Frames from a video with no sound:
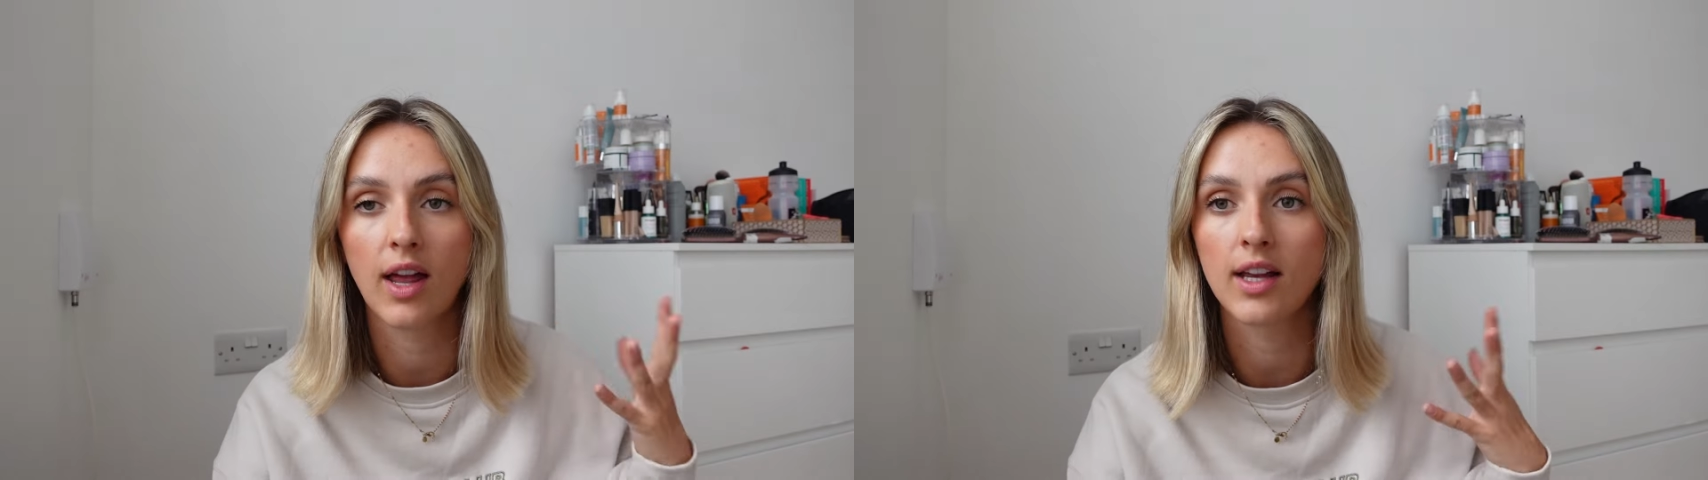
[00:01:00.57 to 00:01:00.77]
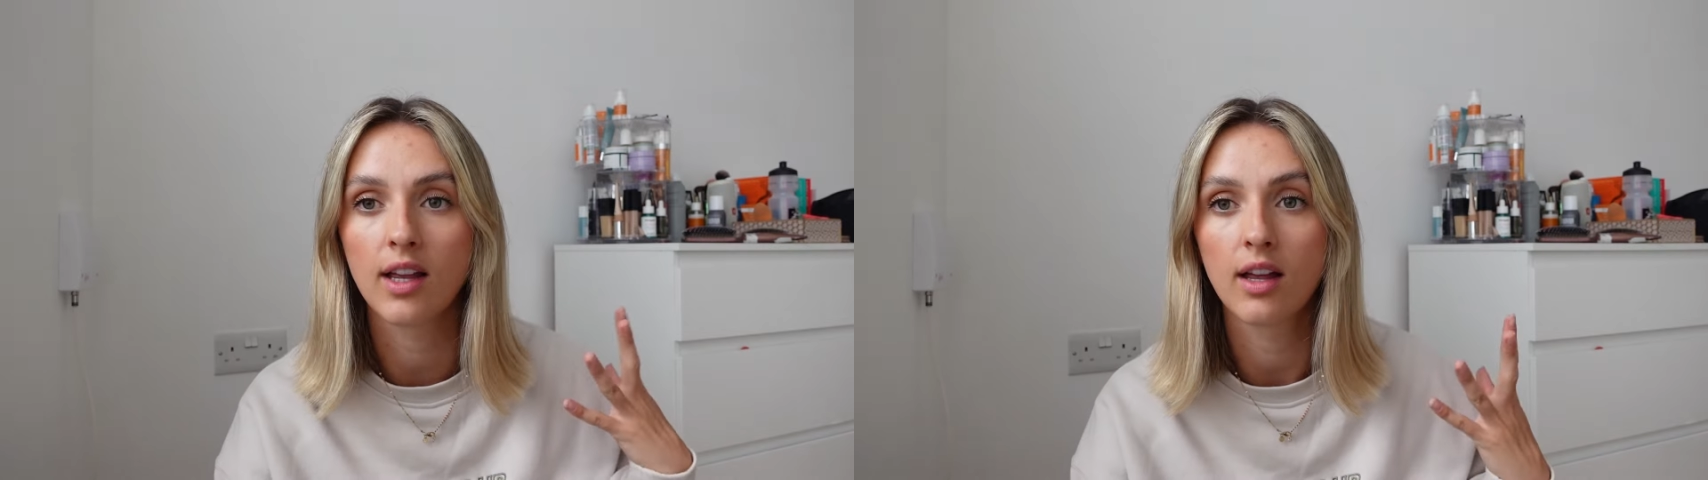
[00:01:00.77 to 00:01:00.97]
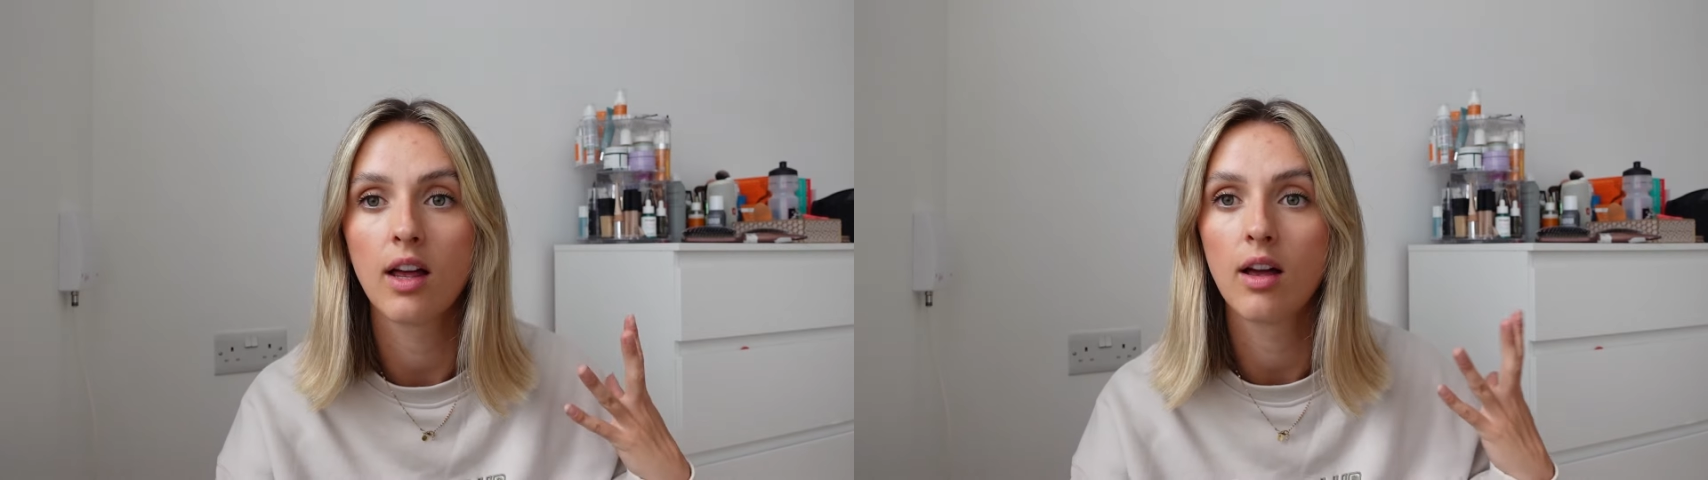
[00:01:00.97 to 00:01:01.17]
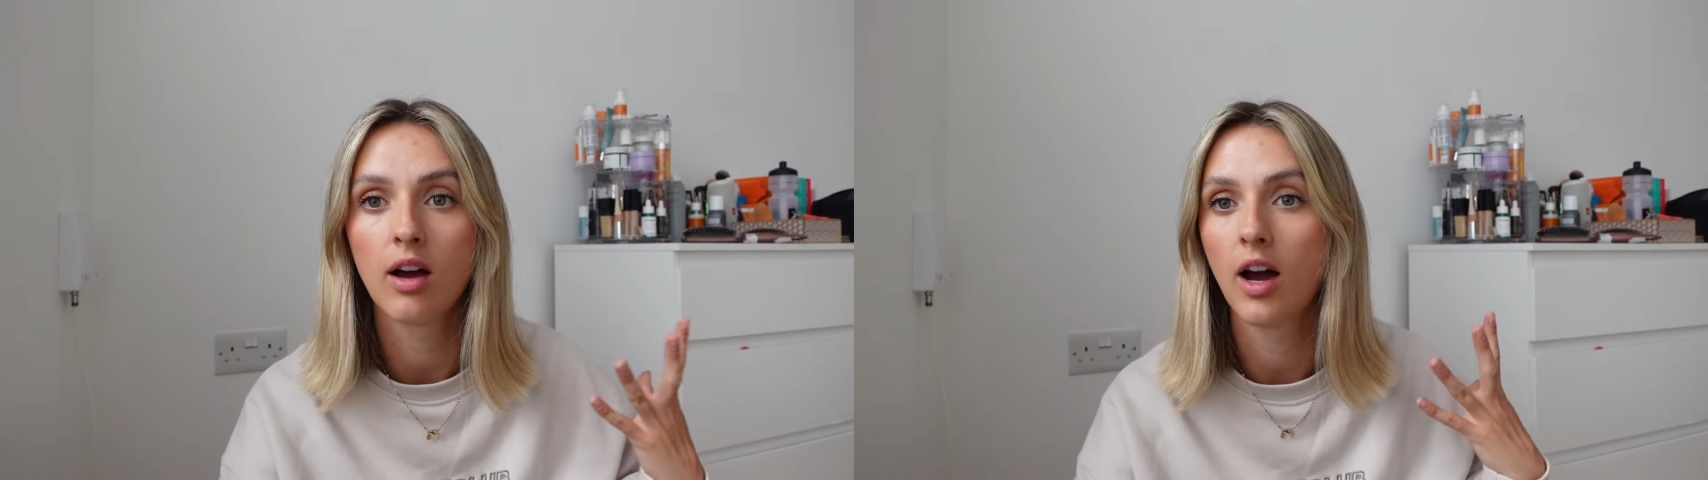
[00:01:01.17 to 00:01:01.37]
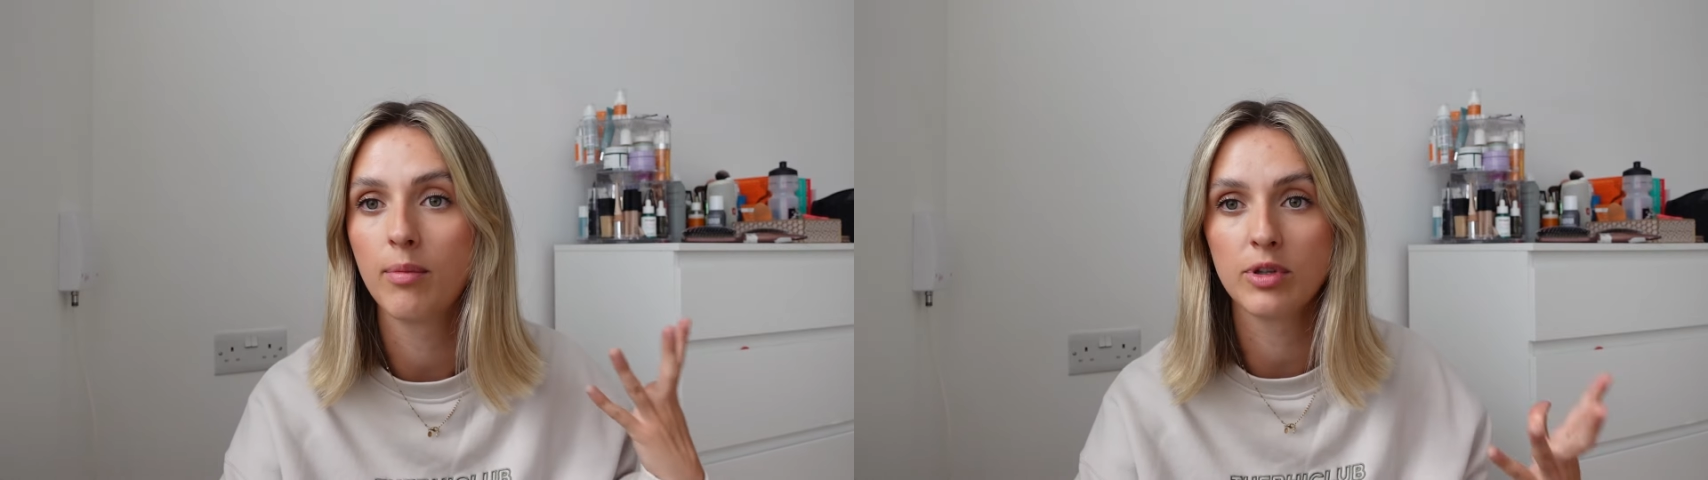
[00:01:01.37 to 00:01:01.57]
like,
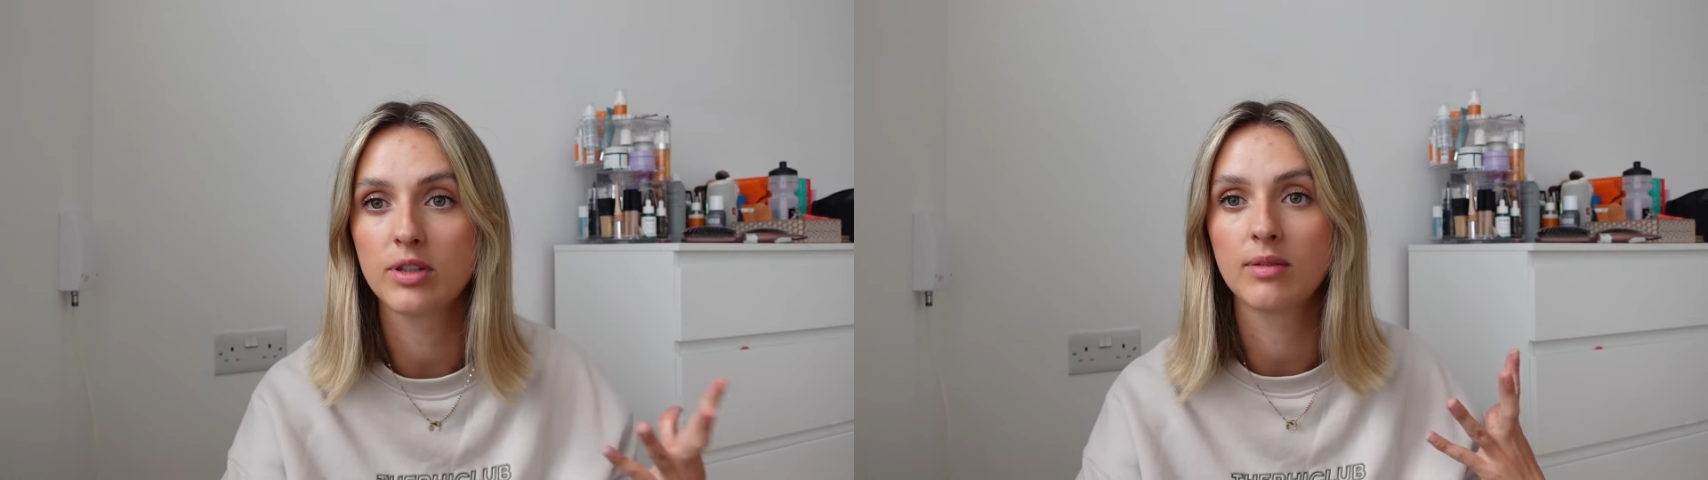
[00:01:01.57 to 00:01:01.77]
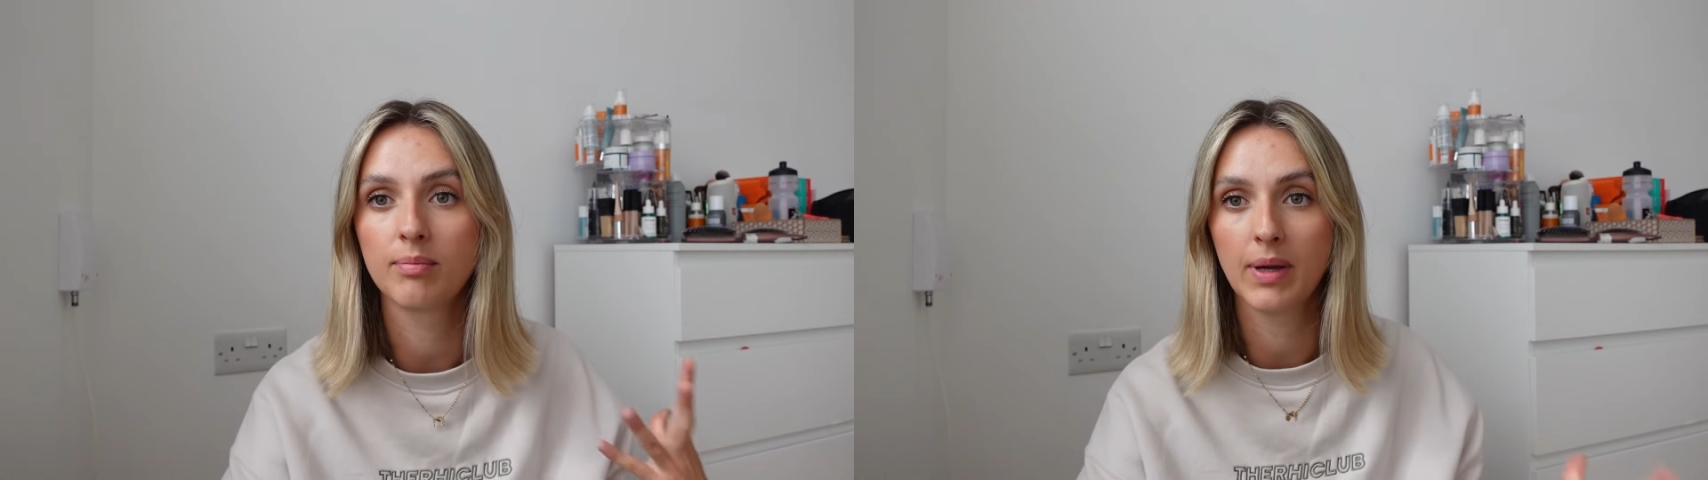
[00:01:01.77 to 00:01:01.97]
I'm just a